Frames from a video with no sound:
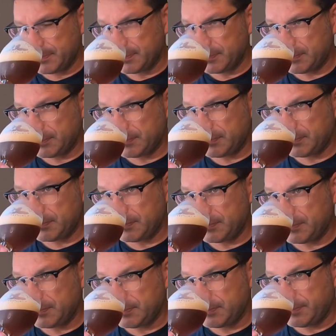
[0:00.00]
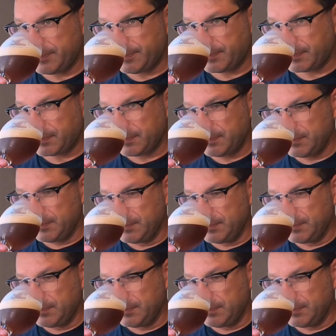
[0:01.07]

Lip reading: Nothing is said.